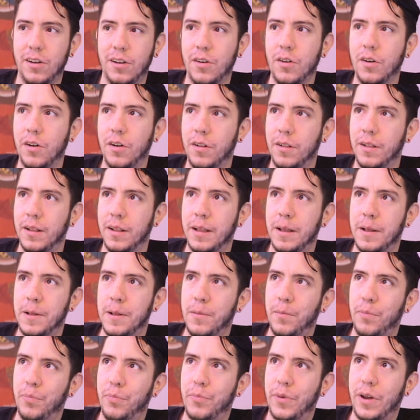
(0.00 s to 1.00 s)
at all,
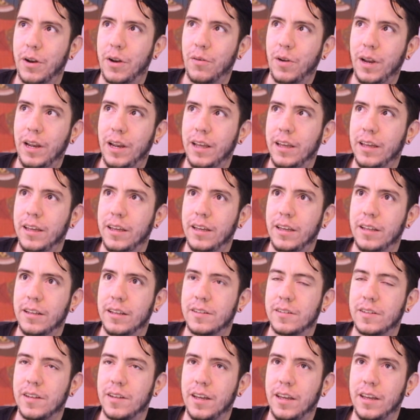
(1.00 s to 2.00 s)
but really
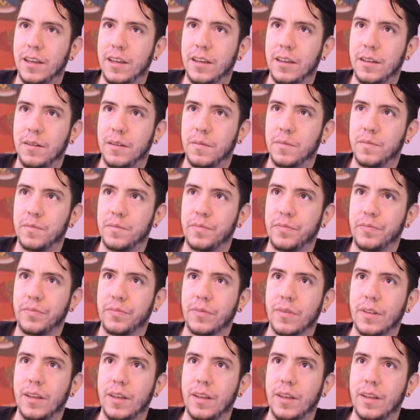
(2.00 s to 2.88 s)
you